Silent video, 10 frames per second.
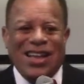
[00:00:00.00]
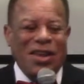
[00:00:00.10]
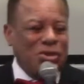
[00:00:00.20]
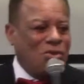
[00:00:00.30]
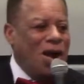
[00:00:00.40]

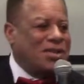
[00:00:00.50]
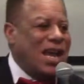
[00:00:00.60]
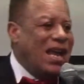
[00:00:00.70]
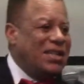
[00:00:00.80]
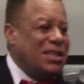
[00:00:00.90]
he was
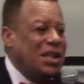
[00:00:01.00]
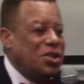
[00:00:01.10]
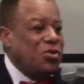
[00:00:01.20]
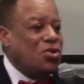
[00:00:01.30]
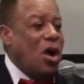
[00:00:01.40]
cross-eyed.
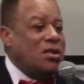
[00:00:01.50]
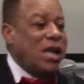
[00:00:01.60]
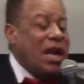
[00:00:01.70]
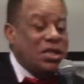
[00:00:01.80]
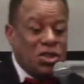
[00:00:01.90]
She was
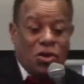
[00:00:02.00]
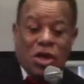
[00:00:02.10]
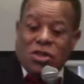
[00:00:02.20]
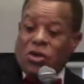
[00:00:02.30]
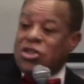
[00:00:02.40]
cross-eyed, so
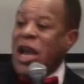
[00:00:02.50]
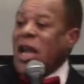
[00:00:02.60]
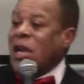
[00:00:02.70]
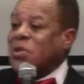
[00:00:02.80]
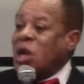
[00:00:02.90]
so
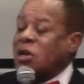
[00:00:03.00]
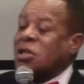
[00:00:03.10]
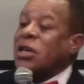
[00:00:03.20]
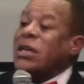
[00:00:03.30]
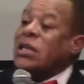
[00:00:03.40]
Jacob
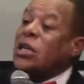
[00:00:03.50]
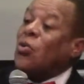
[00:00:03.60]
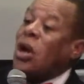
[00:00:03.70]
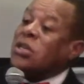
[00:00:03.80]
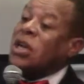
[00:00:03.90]
starts.
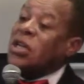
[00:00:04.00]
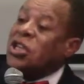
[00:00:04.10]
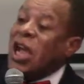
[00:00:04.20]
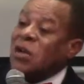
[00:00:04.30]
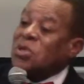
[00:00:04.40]
Watch,
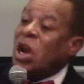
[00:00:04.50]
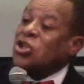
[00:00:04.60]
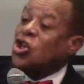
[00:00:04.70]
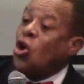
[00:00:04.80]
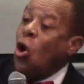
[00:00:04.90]
Jacob
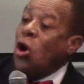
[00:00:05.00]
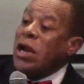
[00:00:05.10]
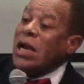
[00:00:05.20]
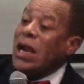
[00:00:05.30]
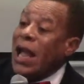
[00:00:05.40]
starts
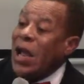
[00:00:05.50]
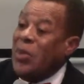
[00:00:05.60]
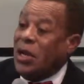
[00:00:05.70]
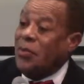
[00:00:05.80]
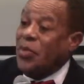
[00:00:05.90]
courting
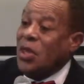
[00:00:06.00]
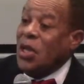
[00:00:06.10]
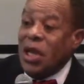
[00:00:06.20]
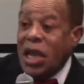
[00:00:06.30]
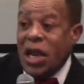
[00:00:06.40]
Laban.
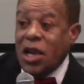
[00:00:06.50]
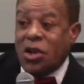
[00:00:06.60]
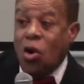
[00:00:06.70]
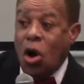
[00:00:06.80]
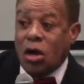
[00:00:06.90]
He
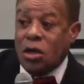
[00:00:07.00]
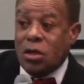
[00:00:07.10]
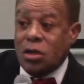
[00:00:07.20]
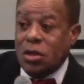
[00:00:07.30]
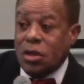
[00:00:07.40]
didn't court
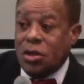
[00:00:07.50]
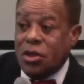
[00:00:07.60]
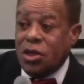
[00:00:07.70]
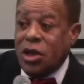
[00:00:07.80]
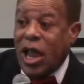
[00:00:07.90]

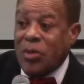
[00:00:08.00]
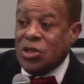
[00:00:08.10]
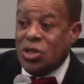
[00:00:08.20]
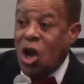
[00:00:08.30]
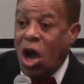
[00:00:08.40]
the
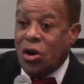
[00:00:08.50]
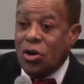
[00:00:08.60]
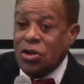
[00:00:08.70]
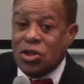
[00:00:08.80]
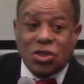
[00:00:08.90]
Laban's
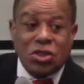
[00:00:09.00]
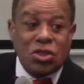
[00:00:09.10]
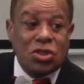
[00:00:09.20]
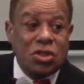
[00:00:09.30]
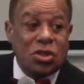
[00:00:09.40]
daughters.
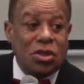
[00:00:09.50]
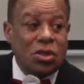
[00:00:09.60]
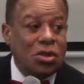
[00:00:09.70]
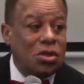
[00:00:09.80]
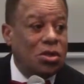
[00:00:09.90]

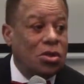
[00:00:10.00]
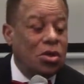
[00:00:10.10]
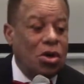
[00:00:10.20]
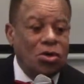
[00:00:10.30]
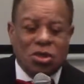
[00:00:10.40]

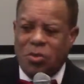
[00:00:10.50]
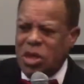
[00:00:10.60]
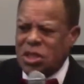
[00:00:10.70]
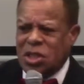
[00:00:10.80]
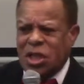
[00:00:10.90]
Oh,
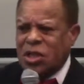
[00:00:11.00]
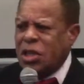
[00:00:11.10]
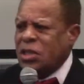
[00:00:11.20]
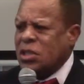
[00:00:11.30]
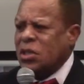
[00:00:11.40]
somebody should get
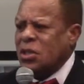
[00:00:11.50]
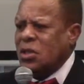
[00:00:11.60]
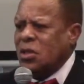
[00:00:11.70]
this